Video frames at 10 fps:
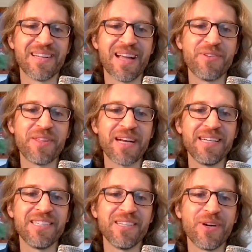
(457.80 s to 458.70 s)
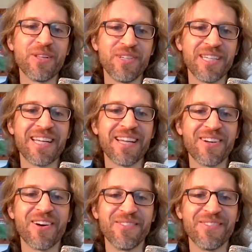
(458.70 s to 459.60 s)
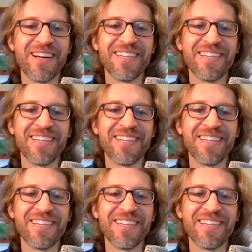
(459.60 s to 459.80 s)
Everything I need to know I learned in kindergarten, right?